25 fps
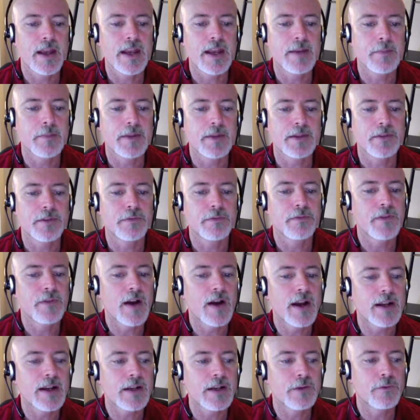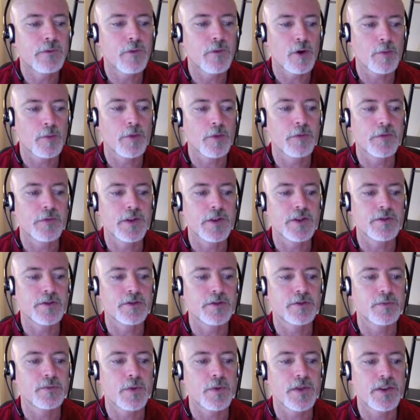aimed at defining formal
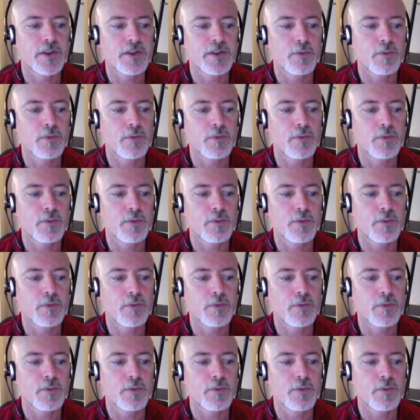features